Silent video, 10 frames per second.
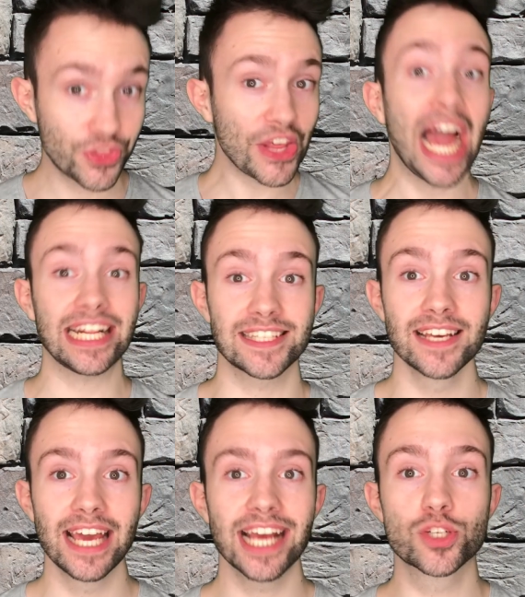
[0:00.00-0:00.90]
That
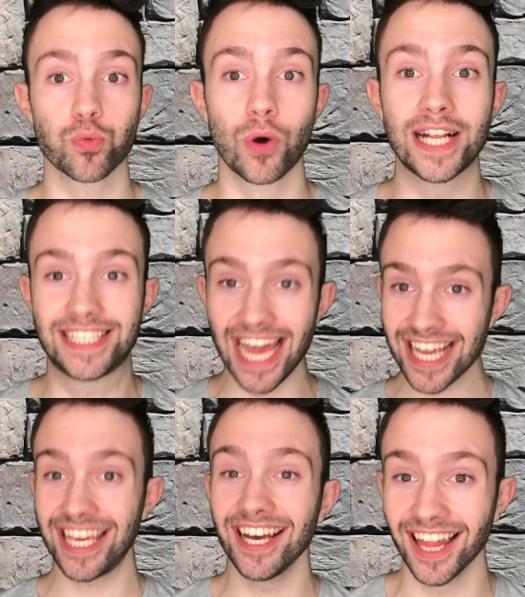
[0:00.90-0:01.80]
is
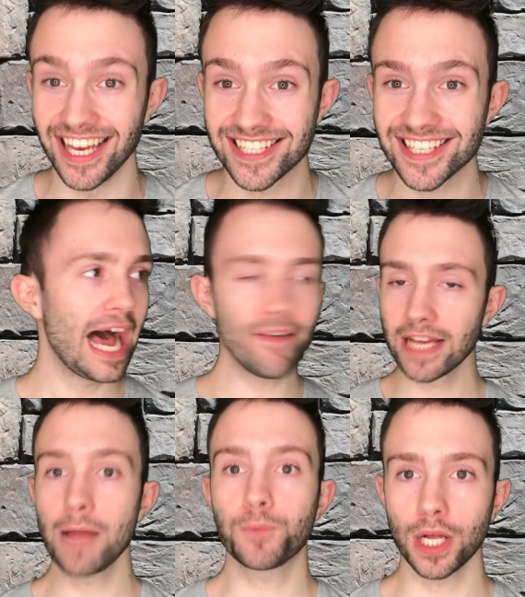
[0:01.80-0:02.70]
ridiculous. Having
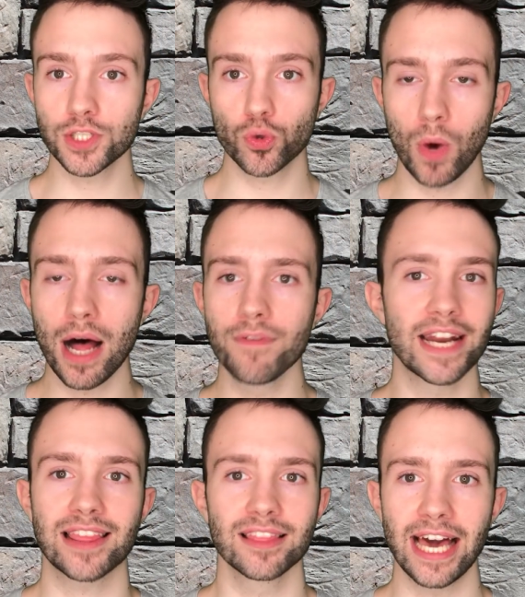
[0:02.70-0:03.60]
a +12 in
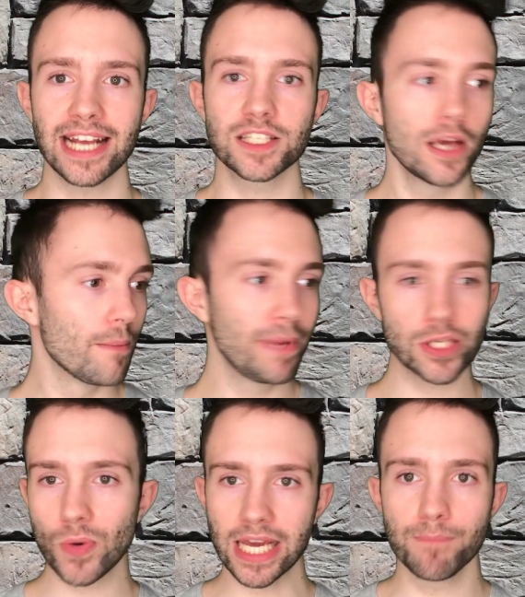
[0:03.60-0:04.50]
athletics means
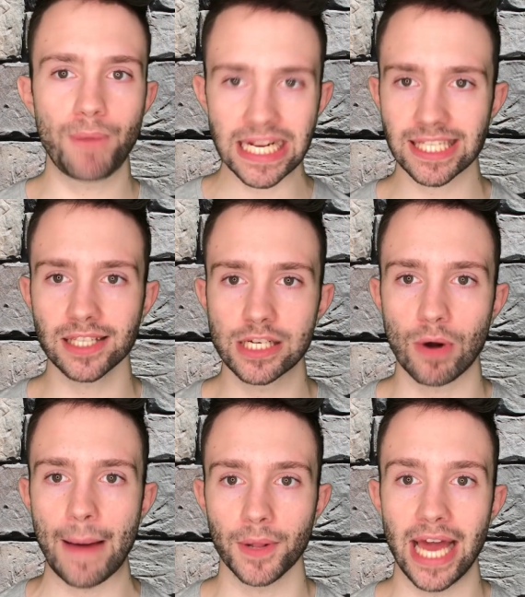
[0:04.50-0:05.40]
we can basically
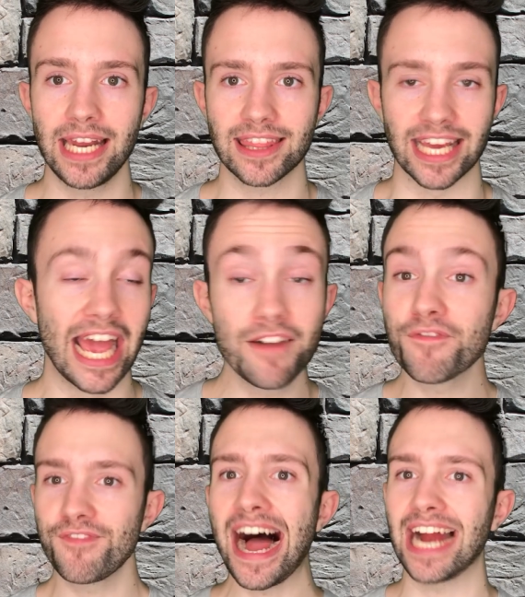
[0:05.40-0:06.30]
grapple anything. In
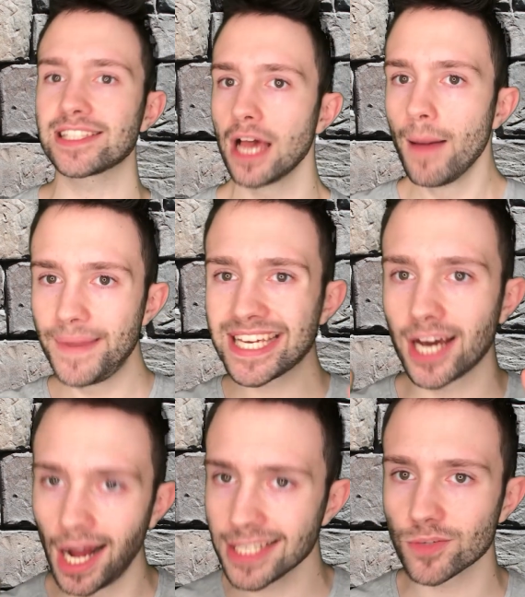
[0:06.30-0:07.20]
fact,
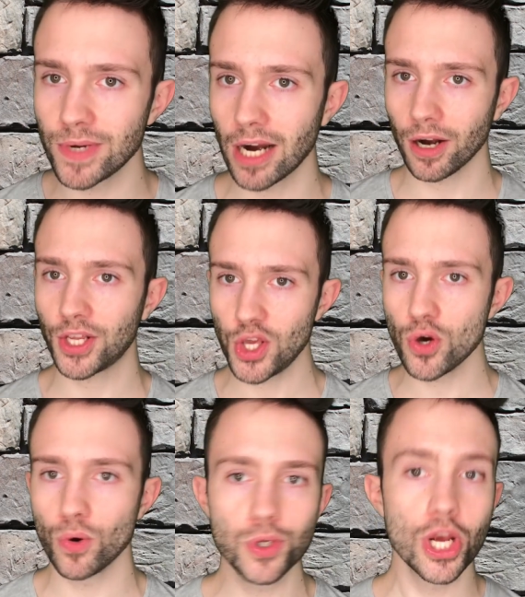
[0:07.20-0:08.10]
because we are
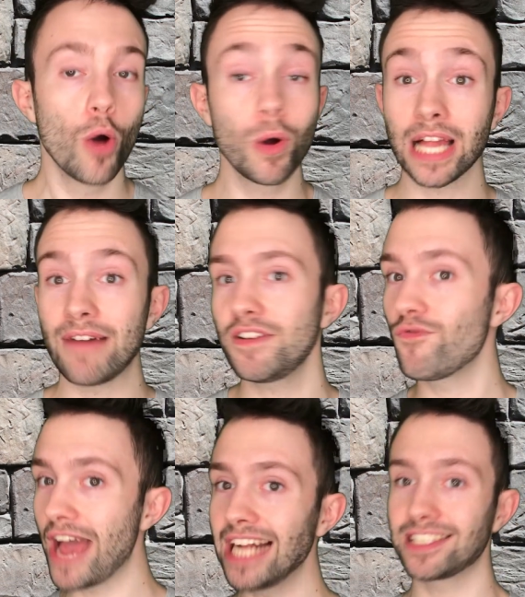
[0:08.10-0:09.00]
huge, we'll have
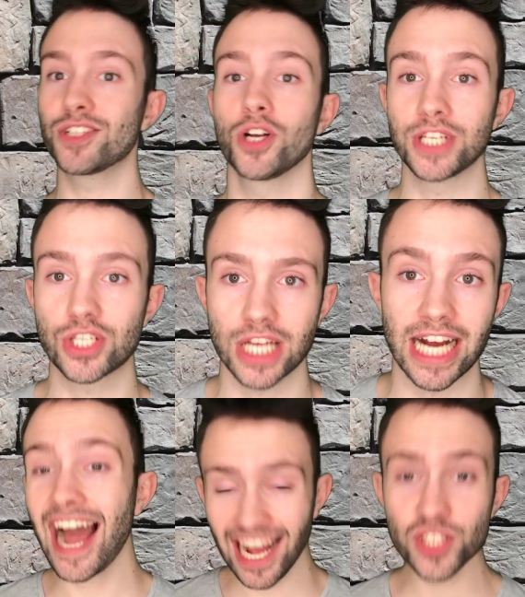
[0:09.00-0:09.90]
advantage on these
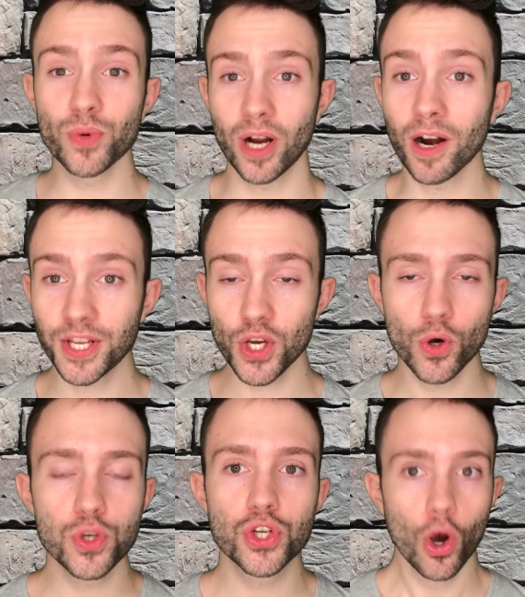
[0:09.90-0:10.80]
checks. As we are
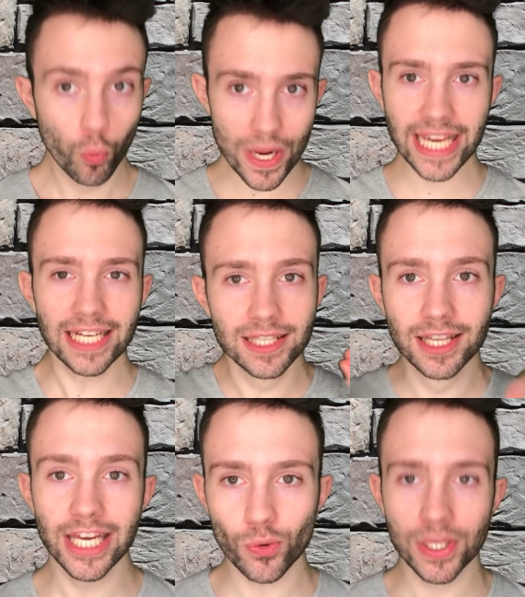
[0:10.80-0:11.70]
huge, we can
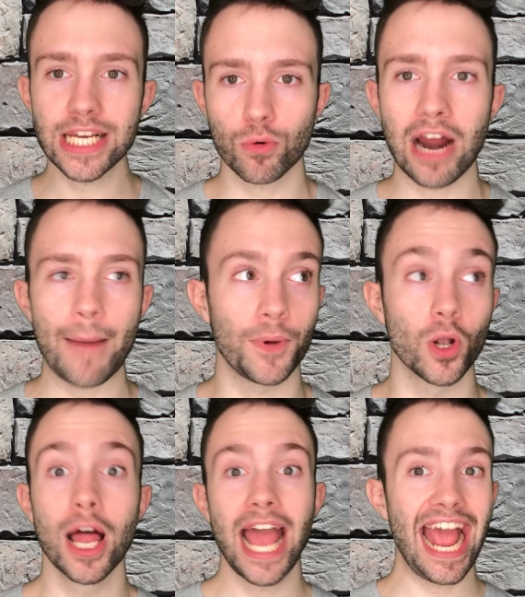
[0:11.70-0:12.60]
literally grapple
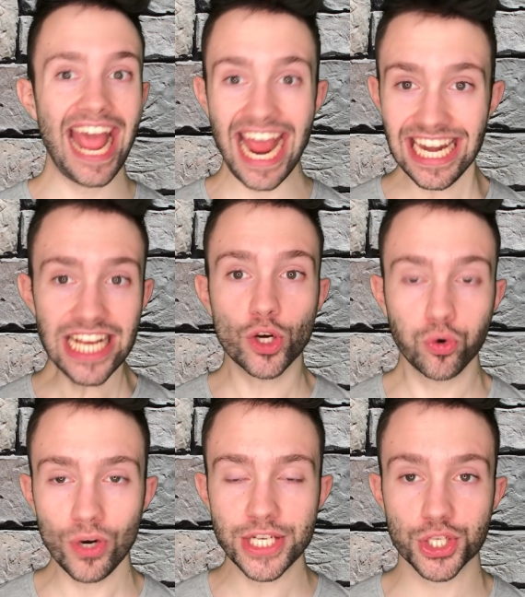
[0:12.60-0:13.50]
any
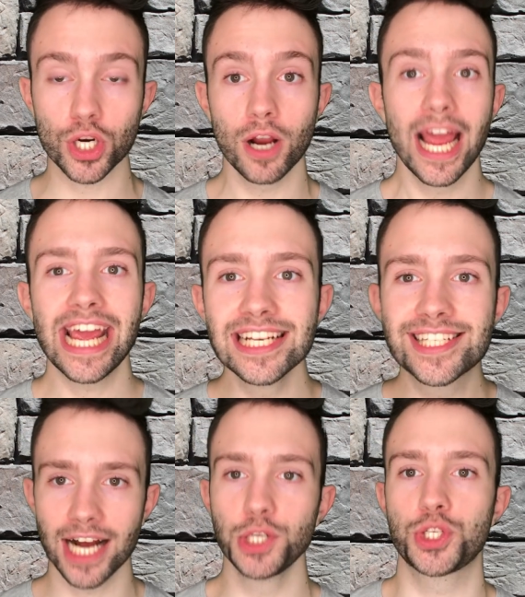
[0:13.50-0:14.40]
creature in
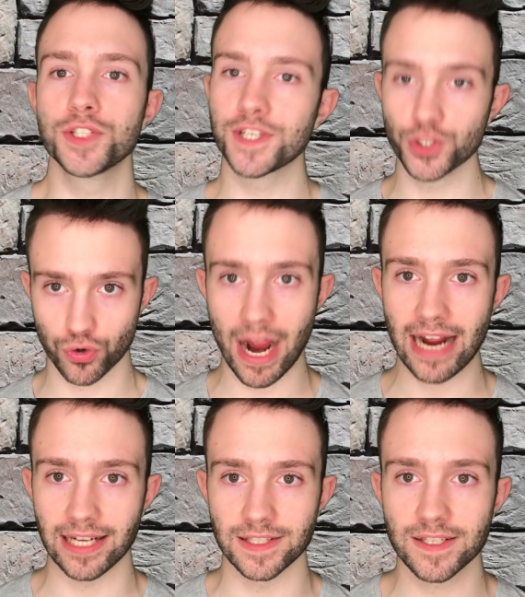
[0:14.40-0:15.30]
Dungeons and
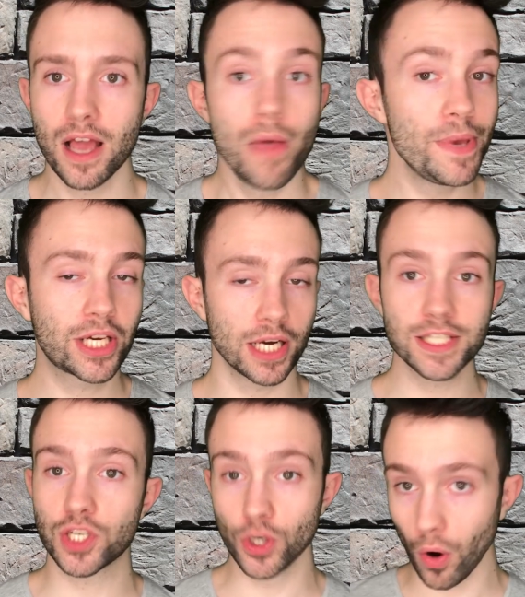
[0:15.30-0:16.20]
Dragons,
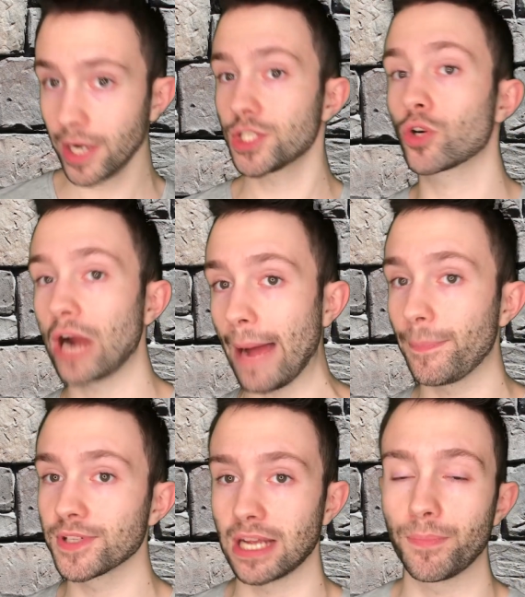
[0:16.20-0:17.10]
because in order to grapple
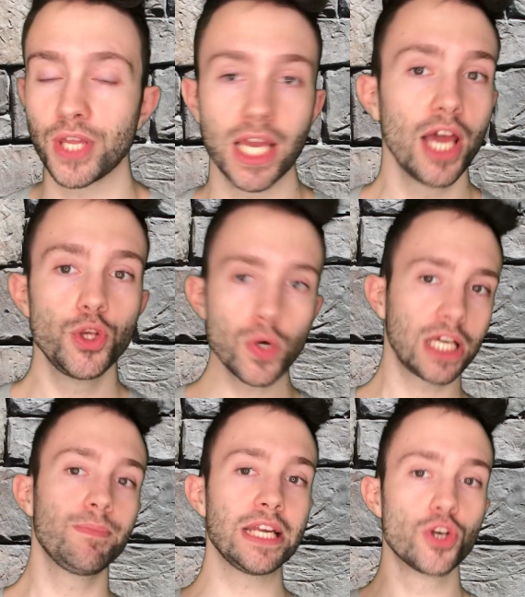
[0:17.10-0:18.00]
something, you can
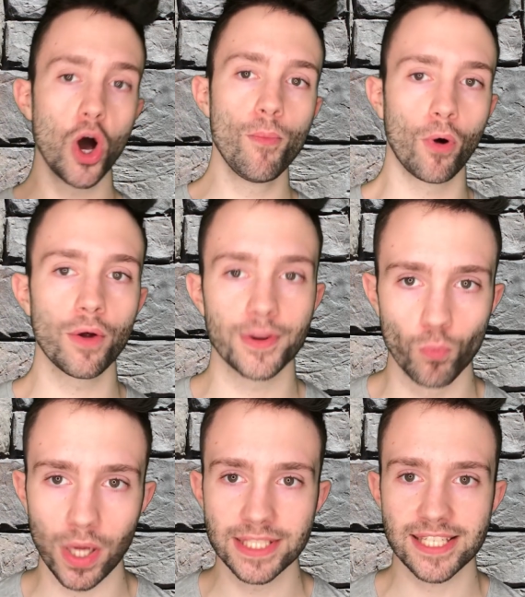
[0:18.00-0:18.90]
be no more than
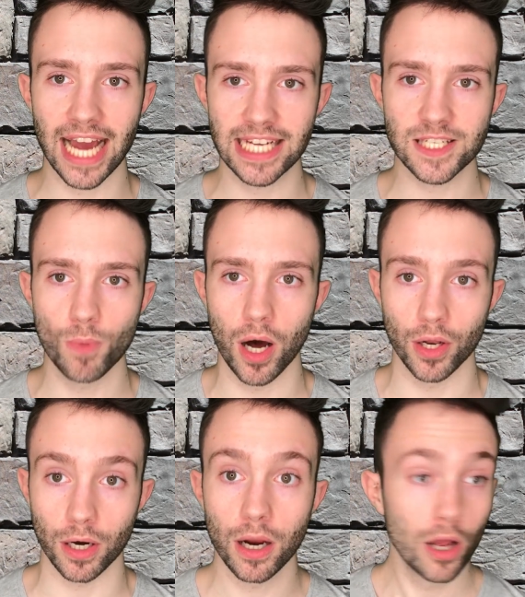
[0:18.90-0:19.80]
1 size smaller.